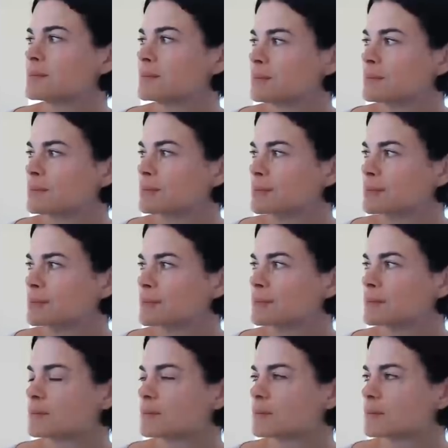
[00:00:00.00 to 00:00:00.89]

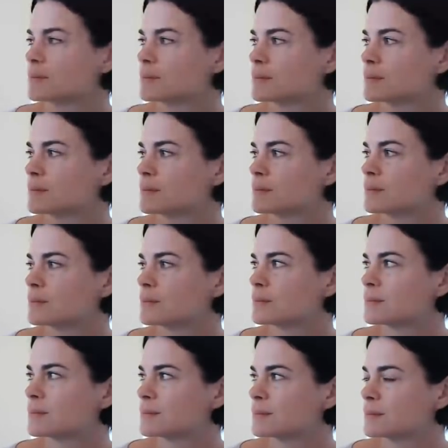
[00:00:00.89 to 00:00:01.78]

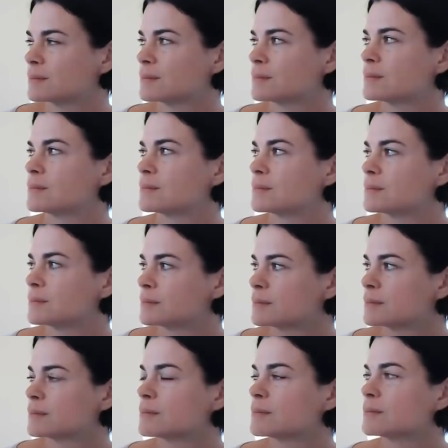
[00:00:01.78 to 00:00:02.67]

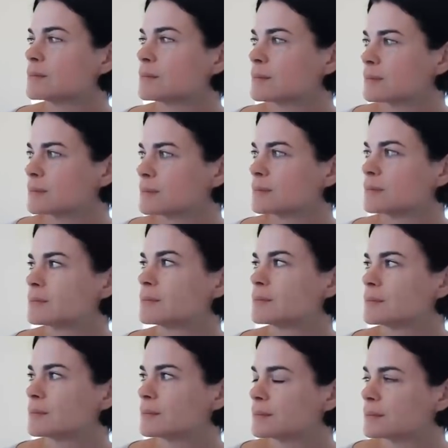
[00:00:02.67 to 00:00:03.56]

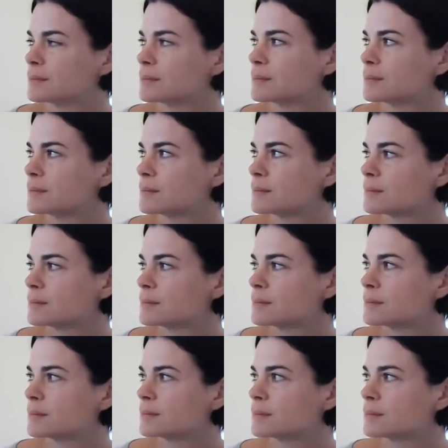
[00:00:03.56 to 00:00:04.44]

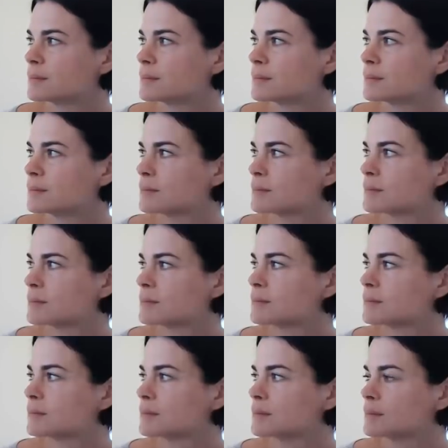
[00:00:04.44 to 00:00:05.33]

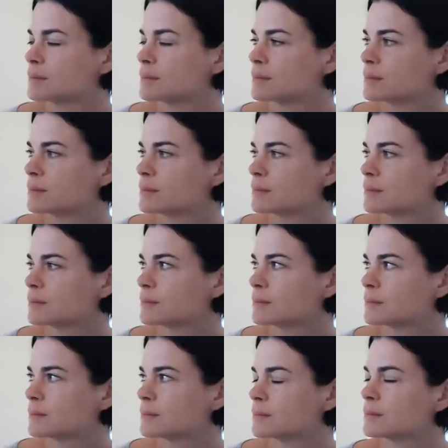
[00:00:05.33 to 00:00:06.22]

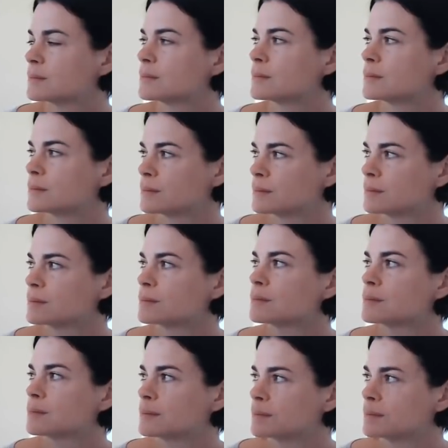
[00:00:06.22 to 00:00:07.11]

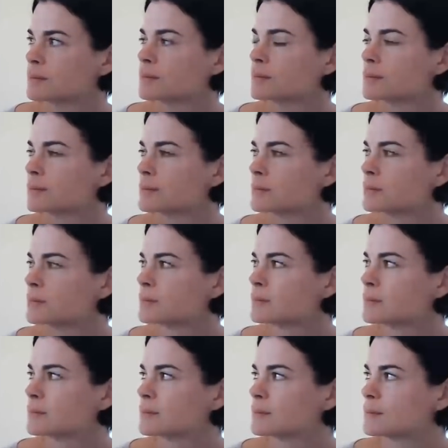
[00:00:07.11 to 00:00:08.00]
(silent)